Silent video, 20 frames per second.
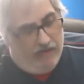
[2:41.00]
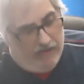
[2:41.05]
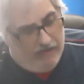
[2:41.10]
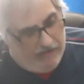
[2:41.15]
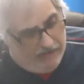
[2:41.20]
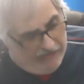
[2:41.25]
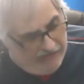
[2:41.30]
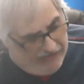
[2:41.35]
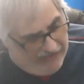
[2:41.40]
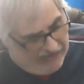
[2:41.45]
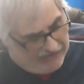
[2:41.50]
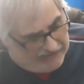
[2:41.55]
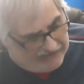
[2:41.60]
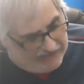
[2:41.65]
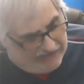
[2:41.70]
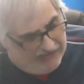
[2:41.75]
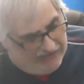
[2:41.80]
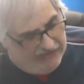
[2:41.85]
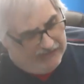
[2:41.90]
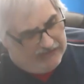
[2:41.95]

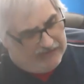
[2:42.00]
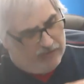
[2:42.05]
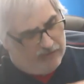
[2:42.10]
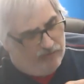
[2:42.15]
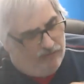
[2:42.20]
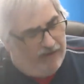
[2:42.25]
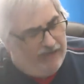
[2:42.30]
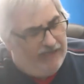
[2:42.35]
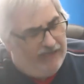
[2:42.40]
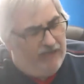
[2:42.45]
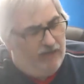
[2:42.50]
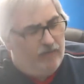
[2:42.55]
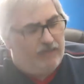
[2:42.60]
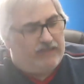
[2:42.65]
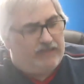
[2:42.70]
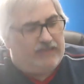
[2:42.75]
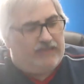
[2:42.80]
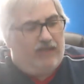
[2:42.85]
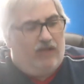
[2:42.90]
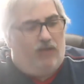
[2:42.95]
Next is the radio
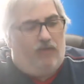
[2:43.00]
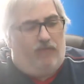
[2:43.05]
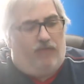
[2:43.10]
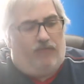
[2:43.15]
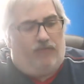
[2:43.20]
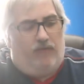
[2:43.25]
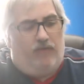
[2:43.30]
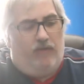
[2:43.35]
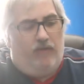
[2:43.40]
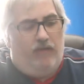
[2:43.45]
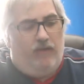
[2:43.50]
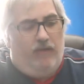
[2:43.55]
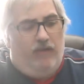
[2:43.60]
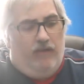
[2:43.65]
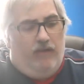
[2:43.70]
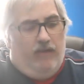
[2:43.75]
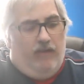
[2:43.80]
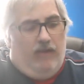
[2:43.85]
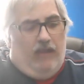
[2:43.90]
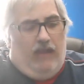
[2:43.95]
itself,
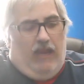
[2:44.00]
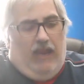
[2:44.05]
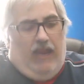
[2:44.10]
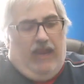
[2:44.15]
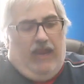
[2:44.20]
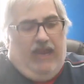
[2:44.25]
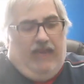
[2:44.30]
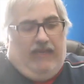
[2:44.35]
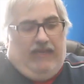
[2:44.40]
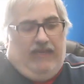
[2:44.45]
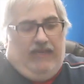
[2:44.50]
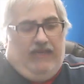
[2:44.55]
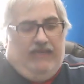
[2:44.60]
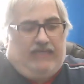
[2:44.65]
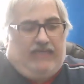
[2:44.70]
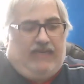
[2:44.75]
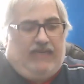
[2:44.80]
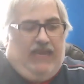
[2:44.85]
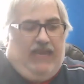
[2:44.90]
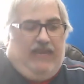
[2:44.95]
and in
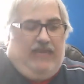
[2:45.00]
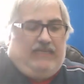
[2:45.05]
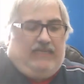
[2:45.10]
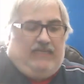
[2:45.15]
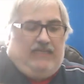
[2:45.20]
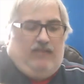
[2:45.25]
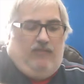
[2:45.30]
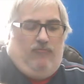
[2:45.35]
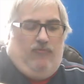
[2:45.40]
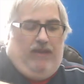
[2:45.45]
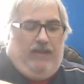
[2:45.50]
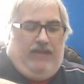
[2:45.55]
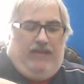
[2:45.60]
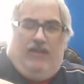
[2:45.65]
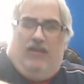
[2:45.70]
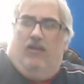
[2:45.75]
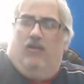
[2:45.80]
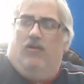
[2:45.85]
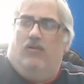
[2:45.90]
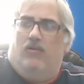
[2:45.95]
this case, the
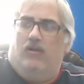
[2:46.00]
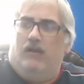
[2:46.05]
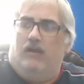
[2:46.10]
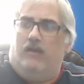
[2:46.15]
radio